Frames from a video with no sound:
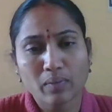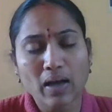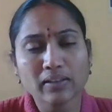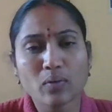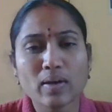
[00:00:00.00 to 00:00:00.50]

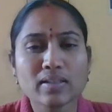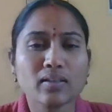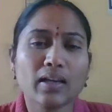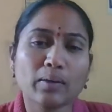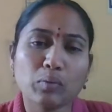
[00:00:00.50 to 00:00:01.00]
Otherwise,
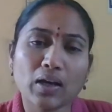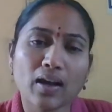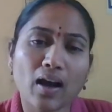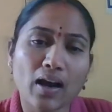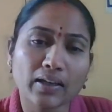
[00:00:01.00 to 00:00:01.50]
like bullock
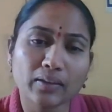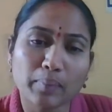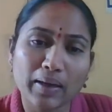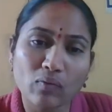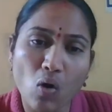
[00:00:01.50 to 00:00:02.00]
cart and
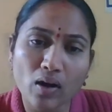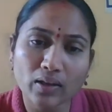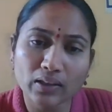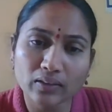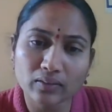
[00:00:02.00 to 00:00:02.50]
by walk,
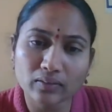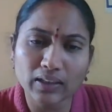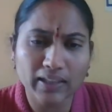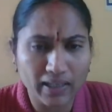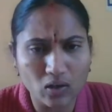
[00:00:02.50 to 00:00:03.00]
they
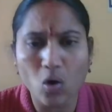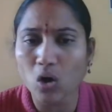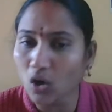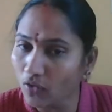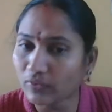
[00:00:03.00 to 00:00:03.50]
take a
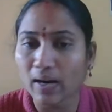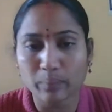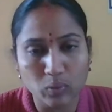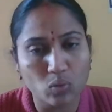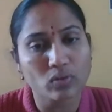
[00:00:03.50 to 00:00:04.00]
lot of time
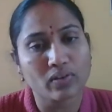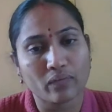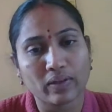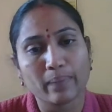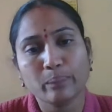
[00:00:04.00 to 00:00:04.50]
to go
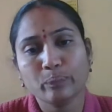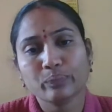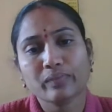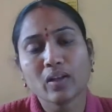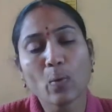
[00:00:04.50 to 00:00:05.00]
somewhere.
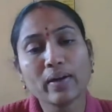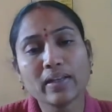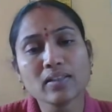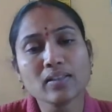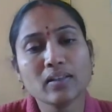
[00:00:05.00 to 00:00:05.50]

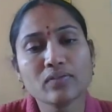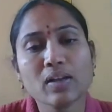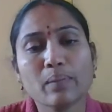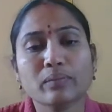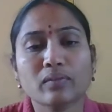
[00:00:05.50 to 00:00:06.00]
Nowadays,
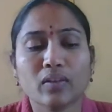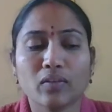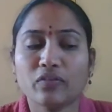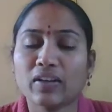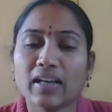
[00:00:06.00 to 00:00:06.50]
if
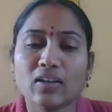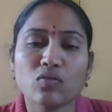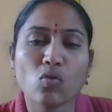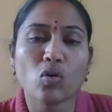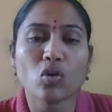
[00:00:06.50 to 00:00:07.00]
we get a
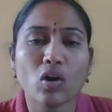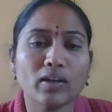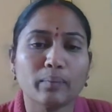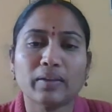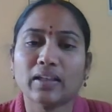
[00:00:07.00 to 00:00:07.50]
phone call,
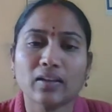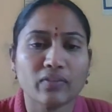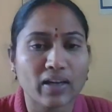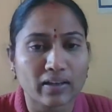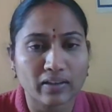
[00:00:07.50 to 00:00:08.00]
immediately
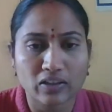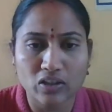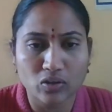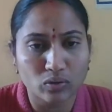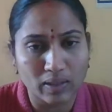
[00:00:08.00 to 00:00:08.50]
we are reaching
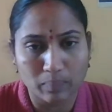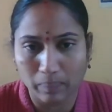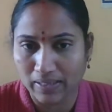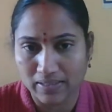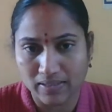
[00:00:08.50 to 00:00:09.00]
to that
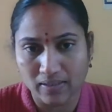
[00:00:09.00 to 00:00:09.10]
place